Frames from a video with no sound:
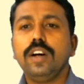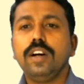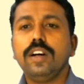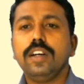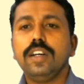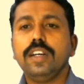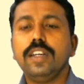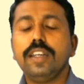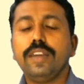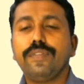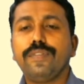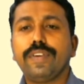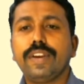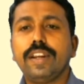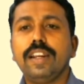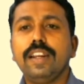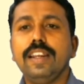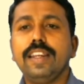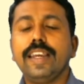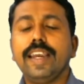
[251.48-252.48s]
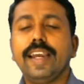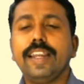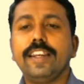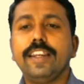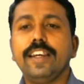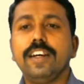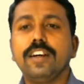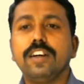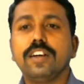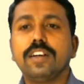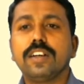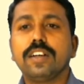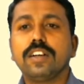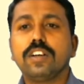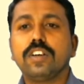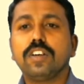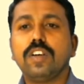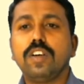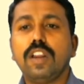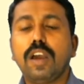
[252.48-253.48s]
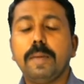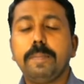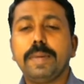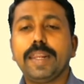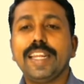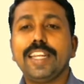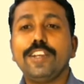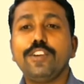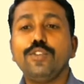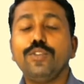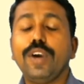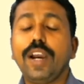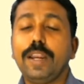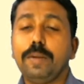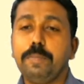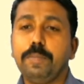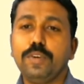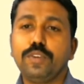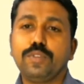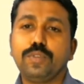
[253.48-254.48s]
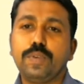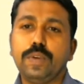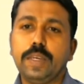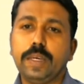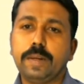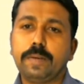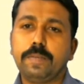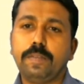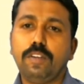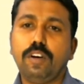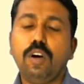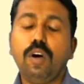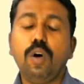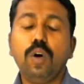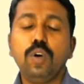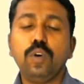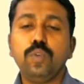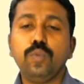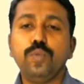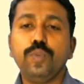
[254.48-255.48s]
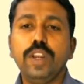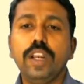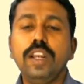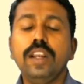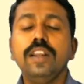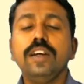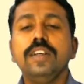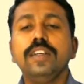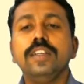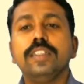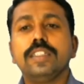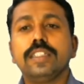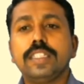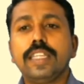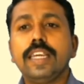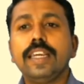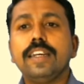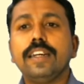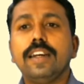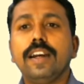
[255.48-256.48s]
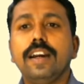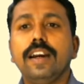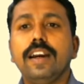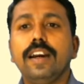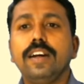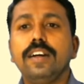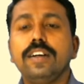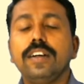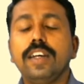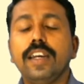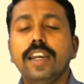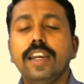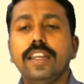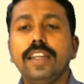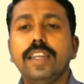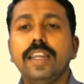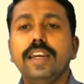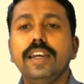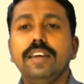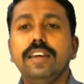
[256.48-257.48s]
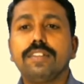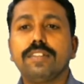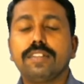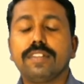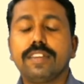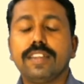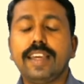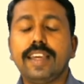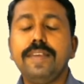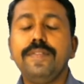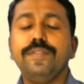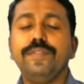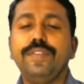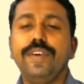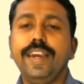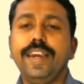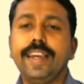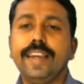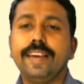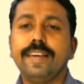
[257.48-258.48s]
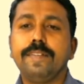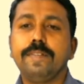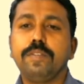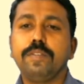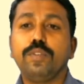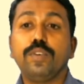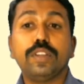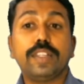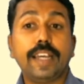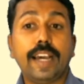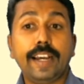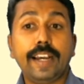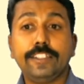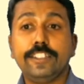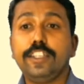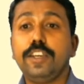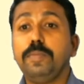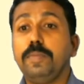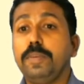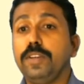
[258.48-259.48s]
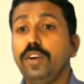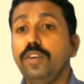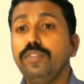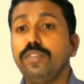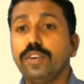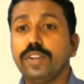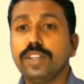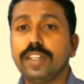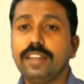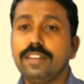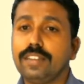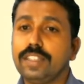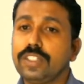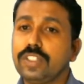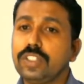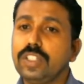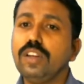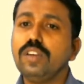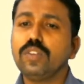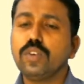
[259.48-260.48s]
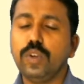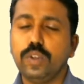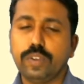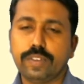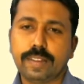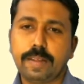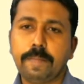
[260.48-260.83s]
in a friendly and collaborative atmosphere. All will think in a same way for the achievement of organizational goals.